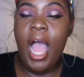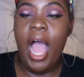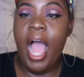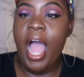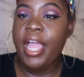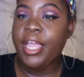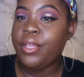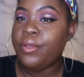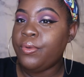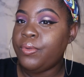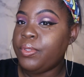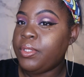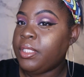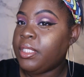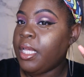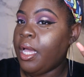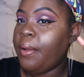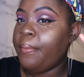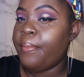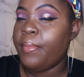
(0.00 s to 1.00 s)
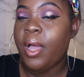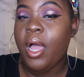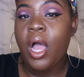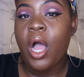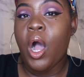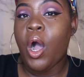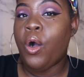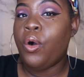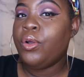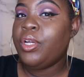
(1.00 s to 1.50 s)
I used some
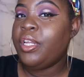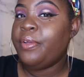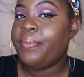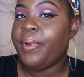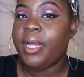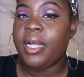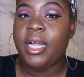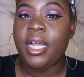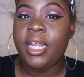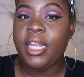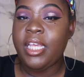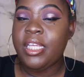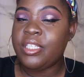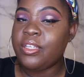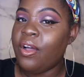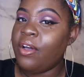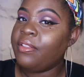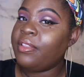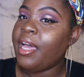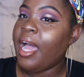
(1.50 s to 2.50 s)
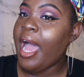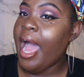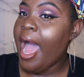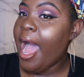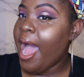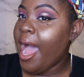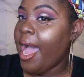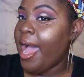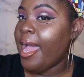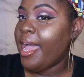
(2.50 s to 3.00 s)
oldie but goodies on the
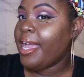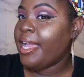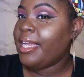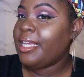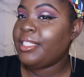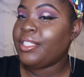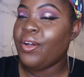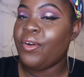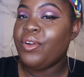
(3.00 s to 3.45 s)
eyes,